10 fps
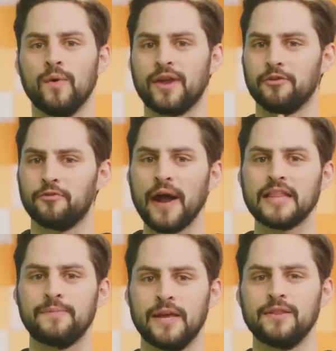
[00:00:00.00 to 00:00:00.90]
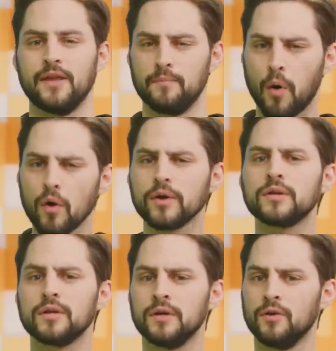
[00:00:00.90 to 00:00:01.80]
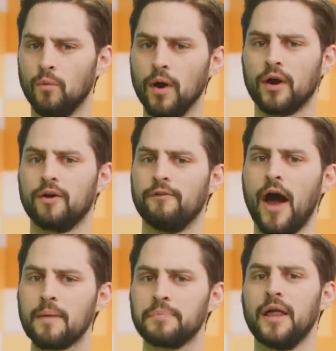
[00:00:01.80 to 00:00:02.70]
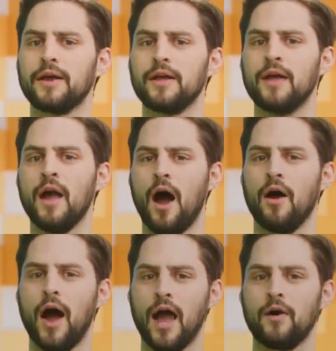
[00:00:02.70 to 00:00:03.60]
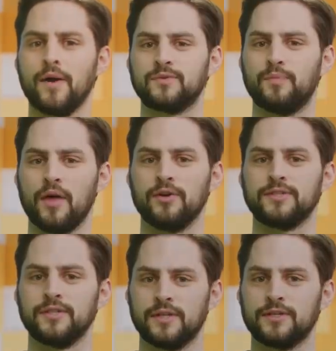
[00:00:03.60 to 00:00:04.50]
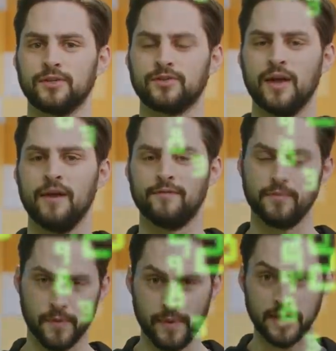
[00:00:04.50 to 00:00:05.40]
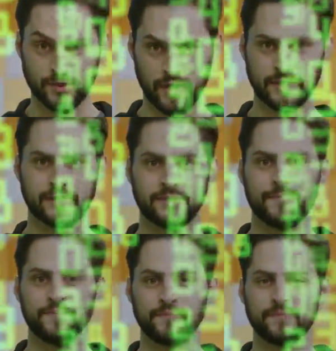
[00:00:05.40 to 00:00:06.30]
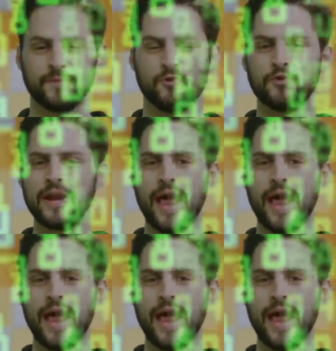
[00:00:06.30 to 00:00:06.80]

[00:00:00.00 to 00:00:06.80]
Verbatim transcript: we can finally begin the important work of unplugging our iOS brothers and sisters from the matrix. You're free